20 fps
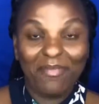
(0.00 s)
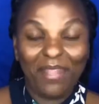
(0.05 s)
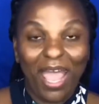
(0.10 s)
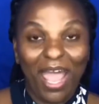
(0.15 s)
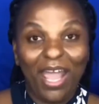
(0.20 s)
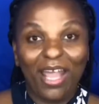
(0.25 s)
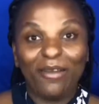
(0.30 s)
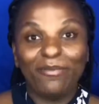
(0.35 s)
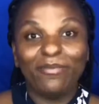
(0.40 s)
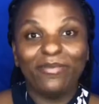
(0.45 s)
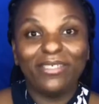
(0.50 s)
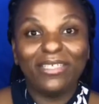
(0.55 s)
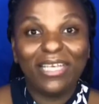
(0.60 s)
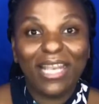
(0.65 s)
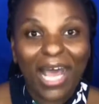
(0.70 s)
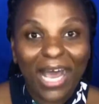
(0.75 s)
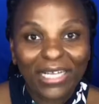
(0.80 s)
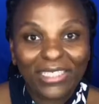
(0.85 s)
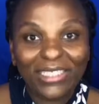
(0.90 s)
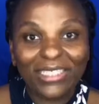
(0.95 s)
I'm
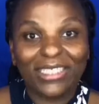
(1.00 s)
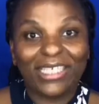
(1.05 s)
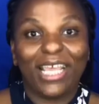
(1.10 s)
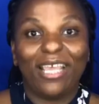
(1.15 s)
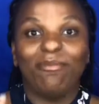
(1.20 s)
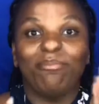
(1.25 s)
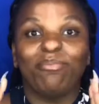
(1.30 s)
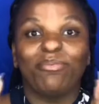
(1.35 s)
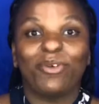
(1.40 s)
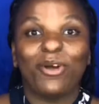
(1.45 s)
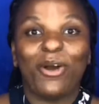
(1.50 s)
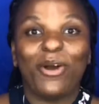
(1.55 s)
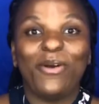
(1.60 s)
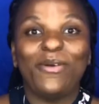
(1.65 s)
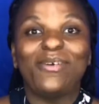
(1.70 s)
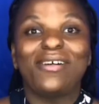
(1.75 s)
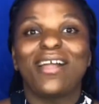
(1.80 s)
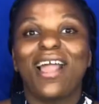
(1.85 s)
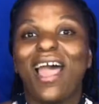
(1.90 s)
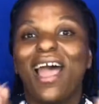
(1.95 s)
not a pro.
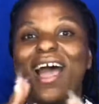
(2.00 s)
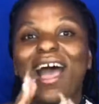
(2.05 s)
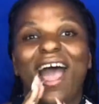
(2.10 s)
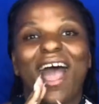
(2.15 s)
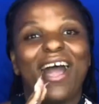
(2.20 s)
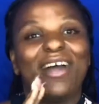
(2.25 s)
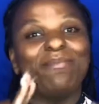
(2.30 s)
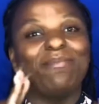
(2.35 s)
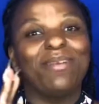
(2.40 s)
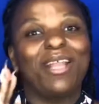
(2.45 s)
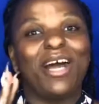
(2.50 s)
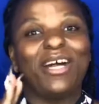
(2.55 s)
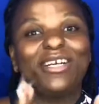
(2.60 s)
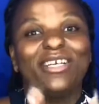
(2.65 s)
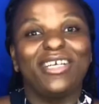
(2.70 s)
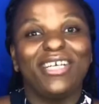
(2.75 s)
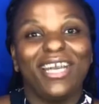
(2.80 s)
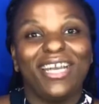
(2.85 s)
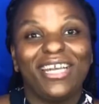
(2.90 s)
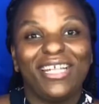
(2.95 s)
I'm not
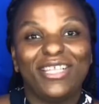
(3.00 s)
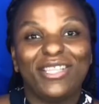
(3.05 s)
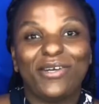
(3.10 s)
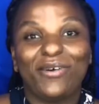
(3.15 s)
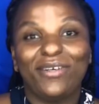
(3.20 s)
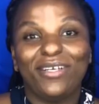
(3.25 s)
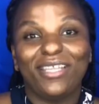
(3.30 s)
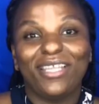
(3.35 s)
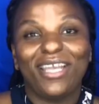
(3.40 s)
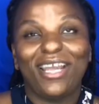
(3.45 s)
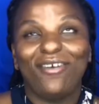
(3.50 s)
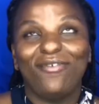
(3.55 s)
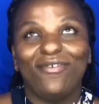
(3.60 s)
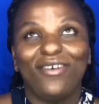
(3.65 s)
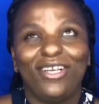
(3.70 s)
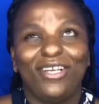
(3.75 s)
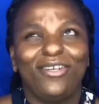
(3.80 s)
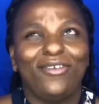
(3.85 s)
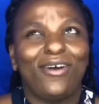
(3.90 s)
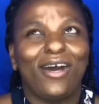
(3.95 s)
good at it. The only thing I
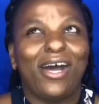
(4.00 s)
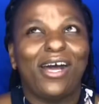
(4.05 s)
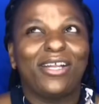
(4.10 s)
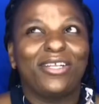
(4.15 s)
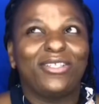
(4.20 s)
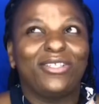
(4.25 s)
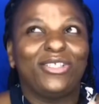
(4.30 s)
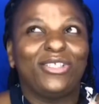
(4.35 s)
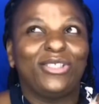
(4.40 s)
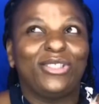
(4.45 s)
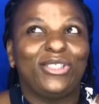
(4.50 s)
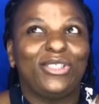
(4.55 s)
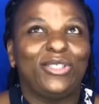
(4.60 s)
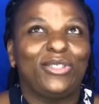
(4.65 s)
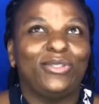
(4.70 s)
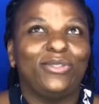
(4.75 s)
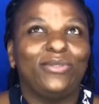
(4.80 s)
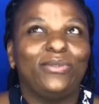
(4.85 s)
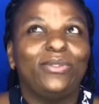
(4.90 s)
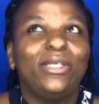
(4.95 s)
really know how to
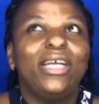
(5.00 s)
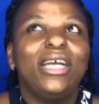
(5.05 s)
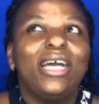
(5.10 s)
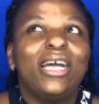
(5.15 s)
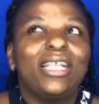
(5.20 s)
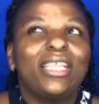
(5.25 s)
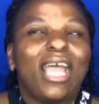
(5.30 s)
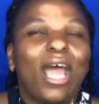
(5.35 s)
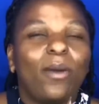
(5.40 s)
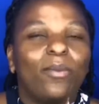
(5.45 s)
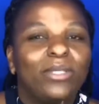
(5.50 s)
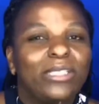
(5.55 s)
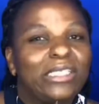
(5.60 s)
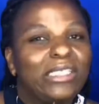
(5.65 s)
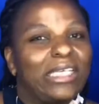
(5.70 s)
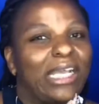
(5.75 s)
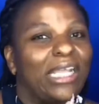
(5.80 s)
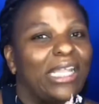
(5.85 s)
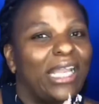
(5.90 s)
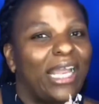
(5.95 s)
do that I would
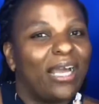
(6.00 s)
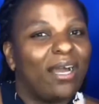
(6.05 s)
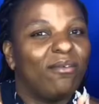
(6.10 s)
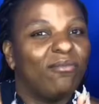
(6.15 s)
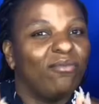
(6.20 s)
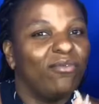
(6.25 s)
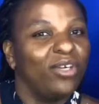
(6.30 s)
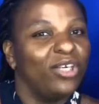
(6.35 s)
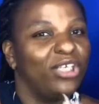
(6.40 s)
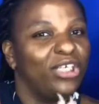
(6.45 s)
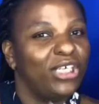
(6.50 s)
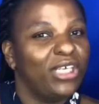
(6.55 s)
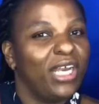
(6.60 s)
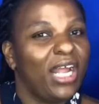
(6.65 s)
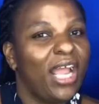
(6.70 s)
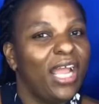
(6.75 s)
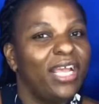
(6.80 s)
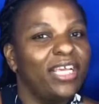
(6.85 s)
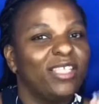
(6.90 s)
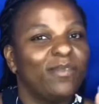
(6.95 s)
say that like I'm really good
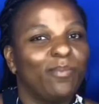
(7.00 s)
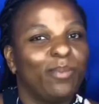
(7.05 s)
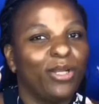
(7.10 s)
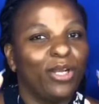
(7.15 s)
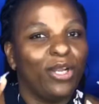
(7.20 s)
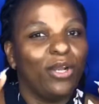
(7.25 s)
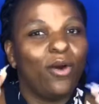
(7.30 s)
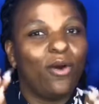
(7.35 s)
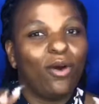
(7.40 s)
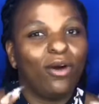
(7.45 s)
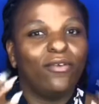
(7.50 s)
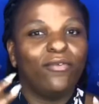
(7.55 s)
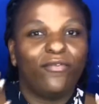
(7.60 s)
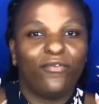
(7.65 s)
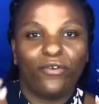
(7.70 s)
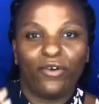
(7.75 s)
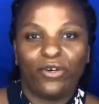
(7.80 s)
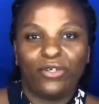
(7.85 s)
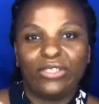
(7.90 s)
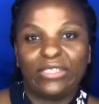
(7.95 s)
at is putting on
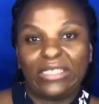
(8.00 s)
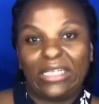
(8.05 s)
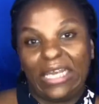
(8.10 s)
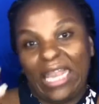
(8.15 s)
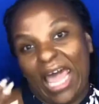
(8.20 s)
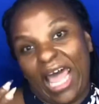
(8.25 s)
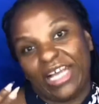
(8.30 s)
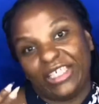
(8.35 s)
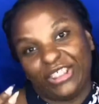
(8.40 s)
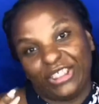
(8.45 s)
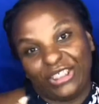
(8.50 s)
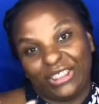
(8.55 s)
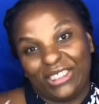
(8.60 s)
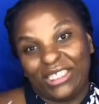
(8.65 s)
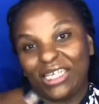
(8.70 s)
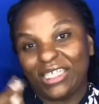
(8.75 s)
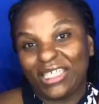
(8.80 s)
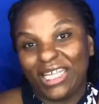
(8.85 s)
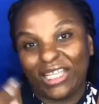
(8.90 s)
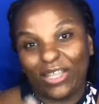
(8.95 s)
false lashes.
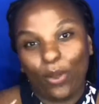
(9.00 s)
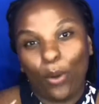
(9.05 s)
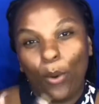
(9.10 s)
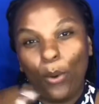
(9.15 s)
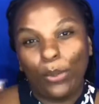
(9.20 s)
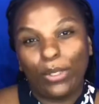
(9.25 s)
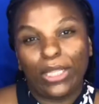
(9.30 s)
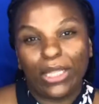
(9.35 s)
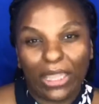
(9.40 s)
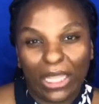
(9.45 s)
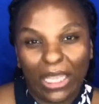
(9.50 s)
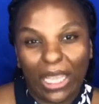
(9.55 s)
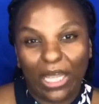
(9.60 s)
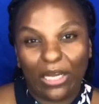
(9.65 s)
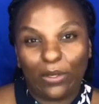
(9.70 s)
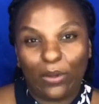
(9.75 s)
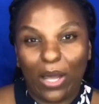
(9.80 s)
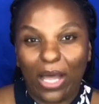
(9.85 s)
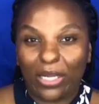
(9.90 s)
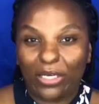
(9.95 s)
That's like the only thing I
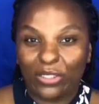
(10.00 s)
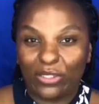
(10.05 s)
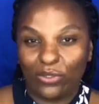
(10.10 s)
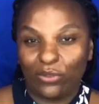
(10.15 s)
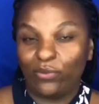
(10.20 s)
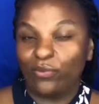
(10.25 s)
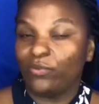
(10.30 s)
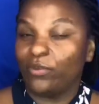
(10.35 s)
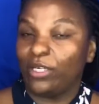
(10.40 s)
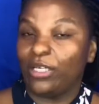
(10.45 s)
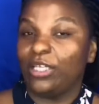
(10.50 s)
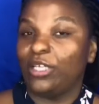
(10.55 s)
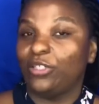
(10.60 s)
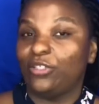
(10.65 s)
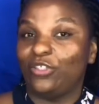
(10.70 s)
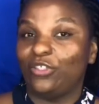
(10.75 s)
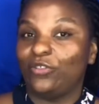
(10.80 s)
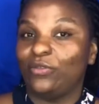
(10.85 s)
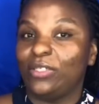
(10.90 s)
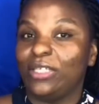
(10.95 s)
know how to do really and
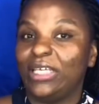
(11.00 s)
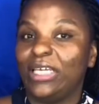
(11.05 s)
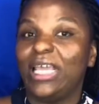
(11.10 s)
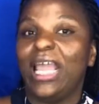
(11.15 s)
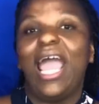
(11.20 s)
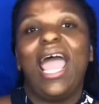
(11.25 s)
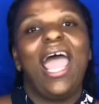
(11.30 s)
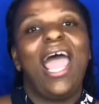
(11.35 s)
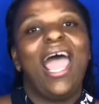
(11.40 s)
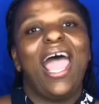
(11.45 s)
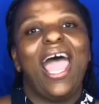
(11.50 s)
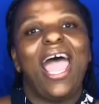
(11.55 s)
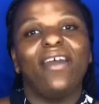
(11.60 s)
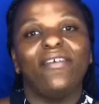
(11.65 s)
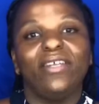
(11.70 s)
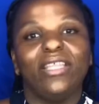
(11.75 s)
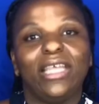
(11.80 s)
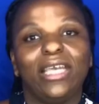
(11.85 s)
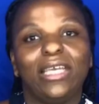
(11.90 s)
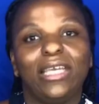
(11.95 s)
truly.
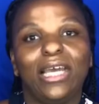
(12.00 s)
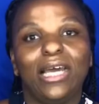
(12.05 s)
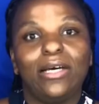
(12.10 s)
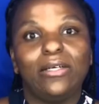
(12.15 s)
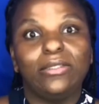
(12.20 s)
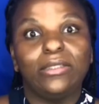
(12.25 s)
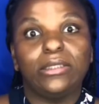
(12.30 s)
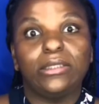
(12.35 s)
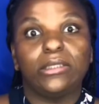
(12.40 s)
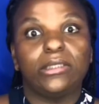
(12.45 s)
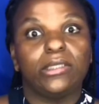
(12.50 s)
Everything else,